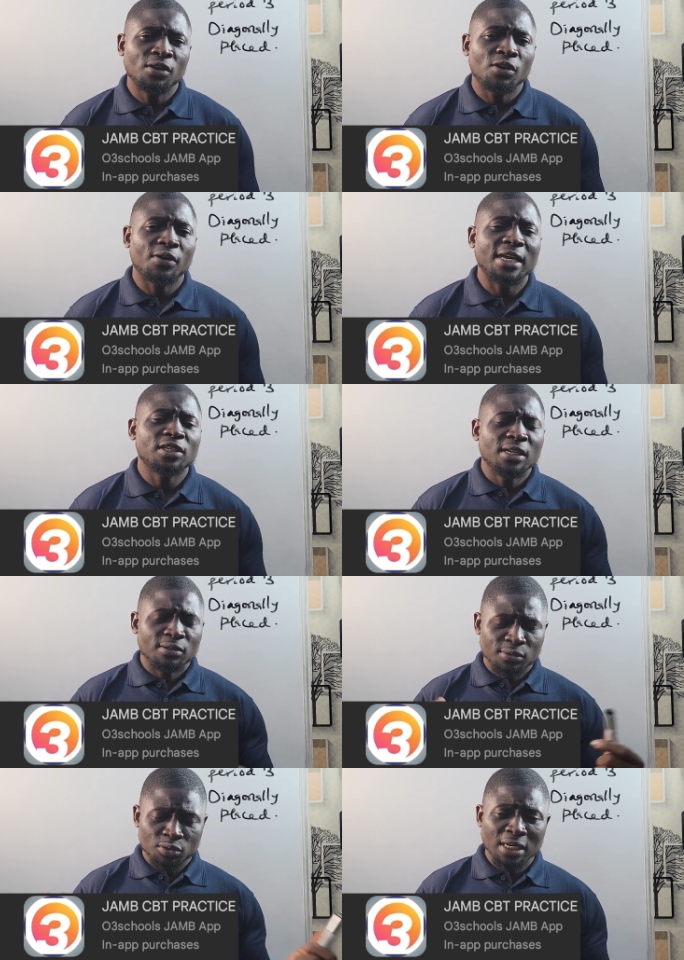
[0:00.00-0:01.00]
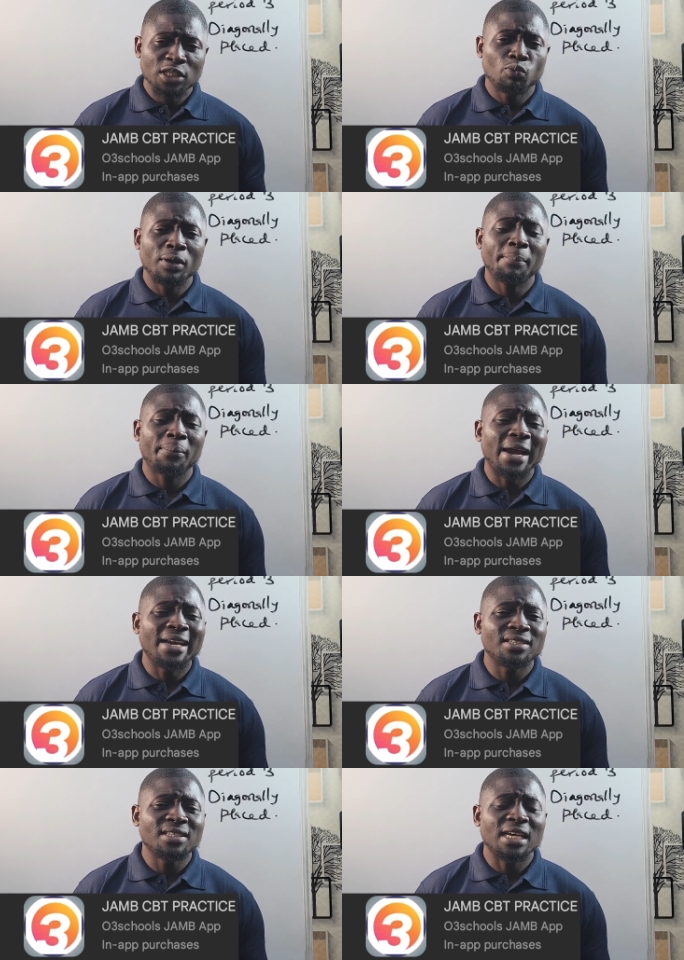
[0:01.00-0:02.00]
All right students win
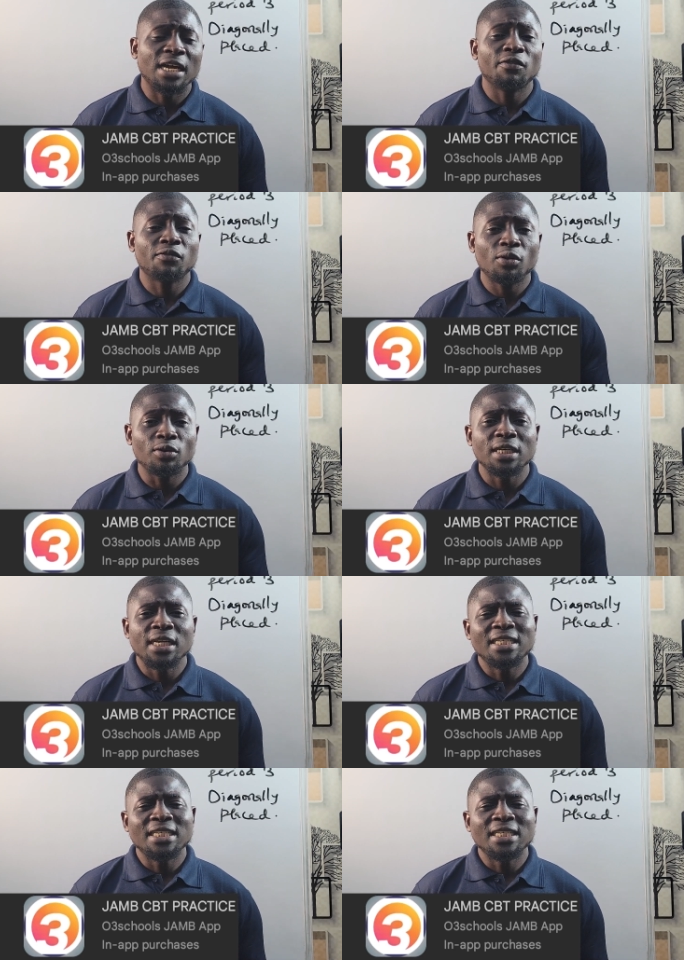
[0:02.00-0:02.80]
prizes and of course